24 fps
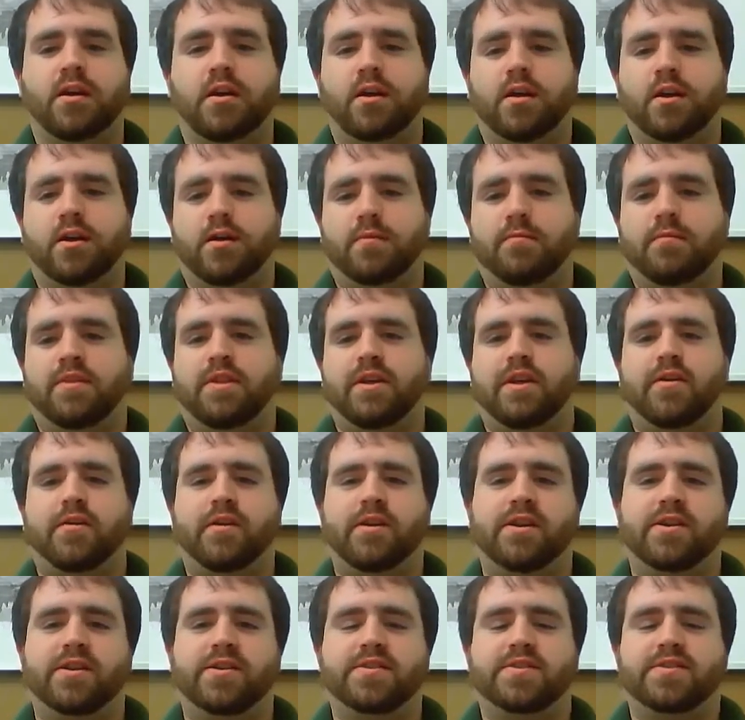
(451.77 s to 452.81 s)
there
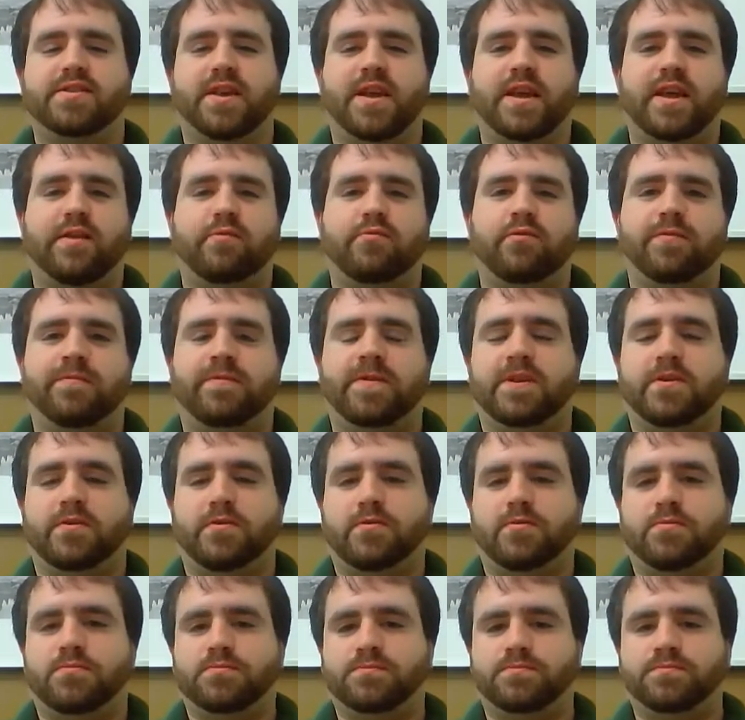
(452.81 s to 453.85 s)
is a
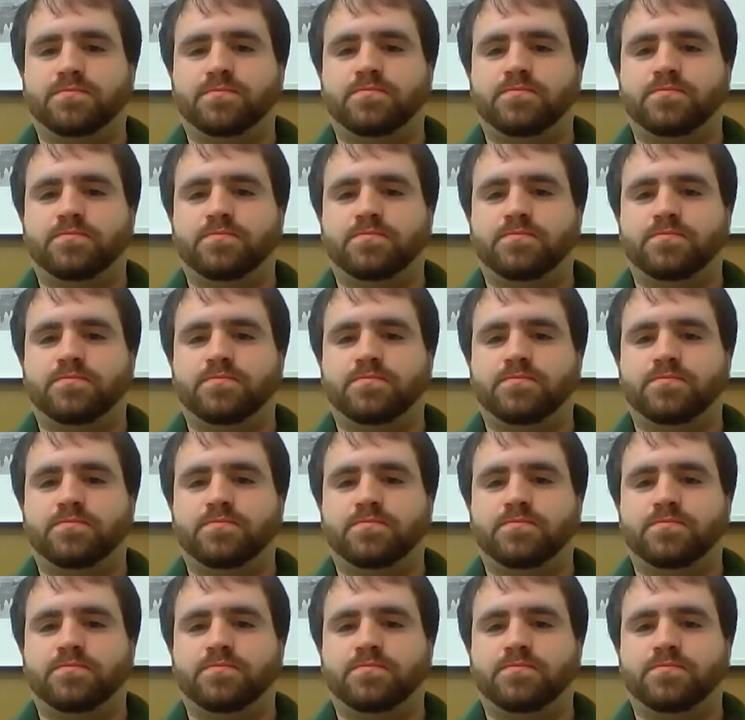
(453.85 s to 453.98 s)
review.